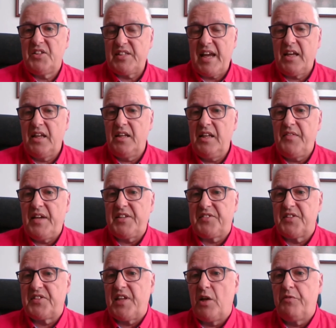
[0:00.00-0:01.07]
Secondly,
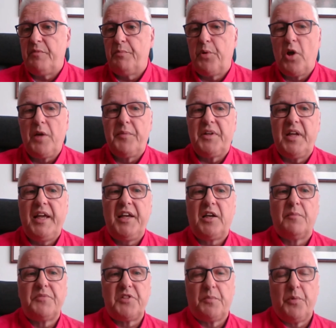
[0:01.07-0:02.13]
there's the Self-Employment
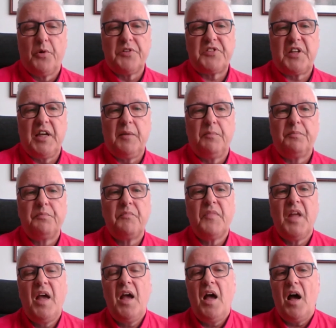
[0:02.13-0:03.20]
Income Support Scheme
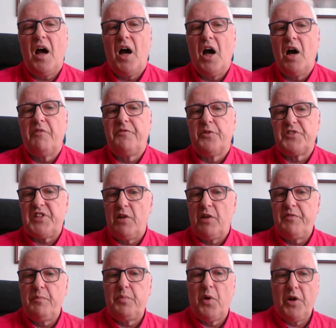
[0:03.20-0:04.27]
for
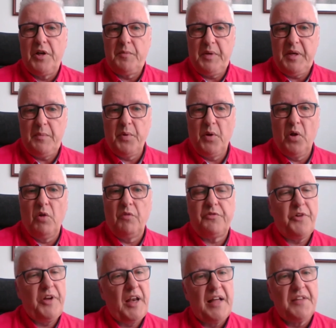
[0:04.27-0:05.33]
self-employed people,
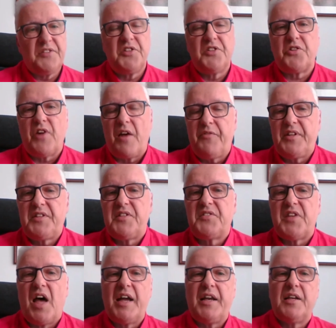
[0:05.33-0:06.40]
freelancers, graphic
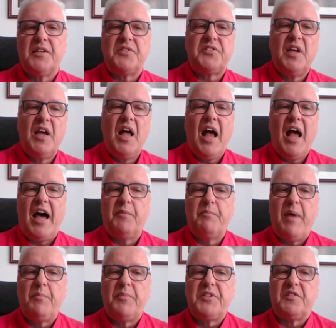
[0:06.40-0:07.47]
designers,
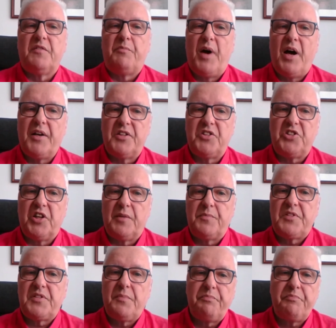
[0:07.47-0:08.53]
and members of
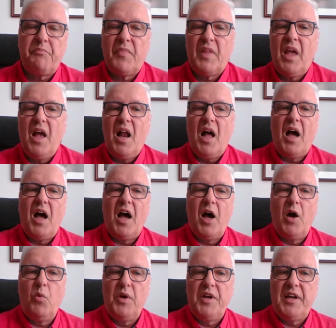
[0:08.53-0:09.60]
partnerships.
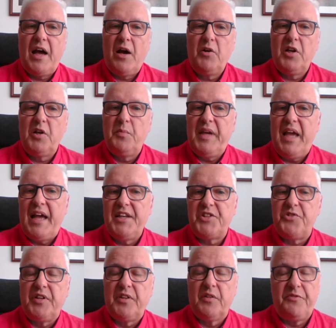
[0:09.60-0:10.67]
We're now going to be
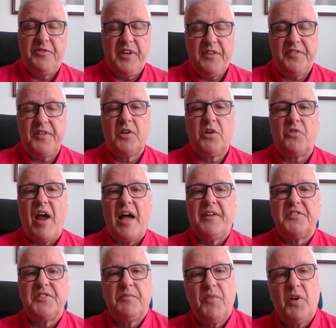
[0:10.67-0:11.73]
entering the fifth
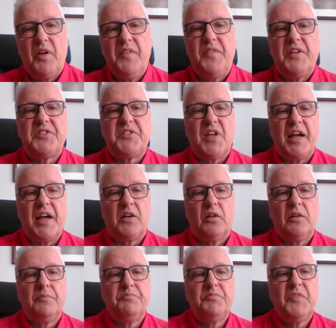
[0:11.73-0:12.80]
grant in this
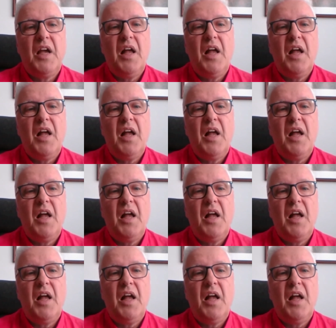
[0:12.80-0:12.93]
cycle,